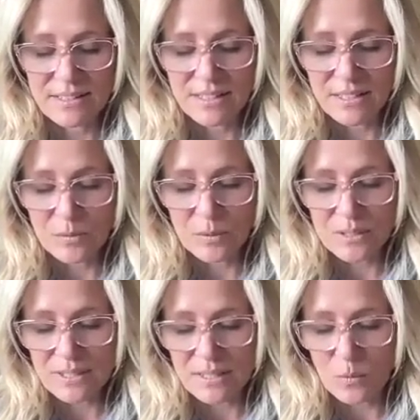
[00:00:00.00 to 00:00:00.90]

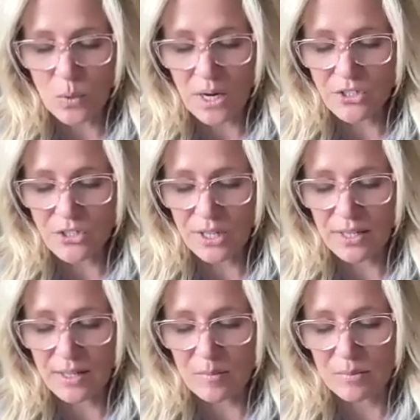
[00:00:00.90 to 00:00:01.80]
continuously
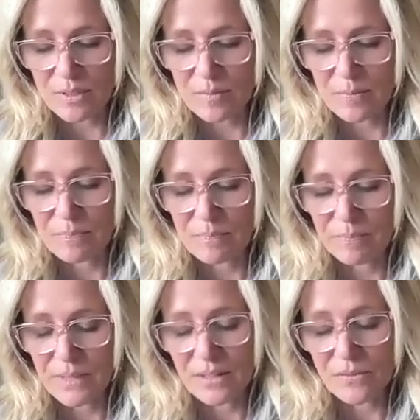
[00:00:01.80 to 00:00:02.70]
washing up
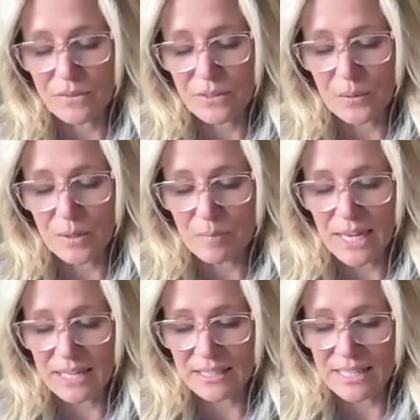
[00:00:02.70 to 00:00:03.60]
and
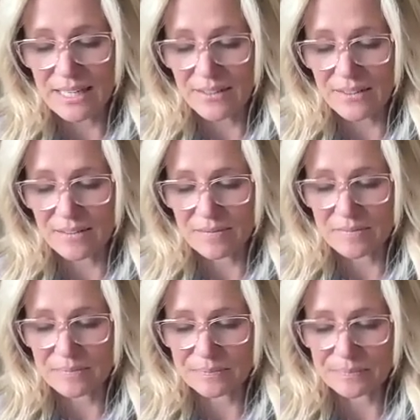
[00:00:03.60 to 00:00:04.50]
flowing back down.
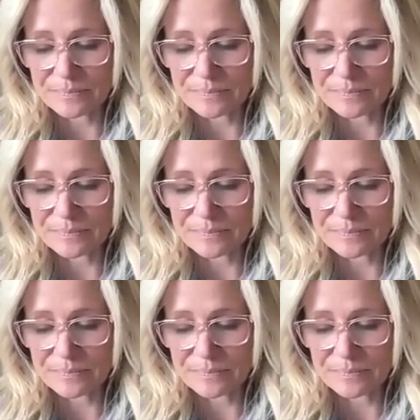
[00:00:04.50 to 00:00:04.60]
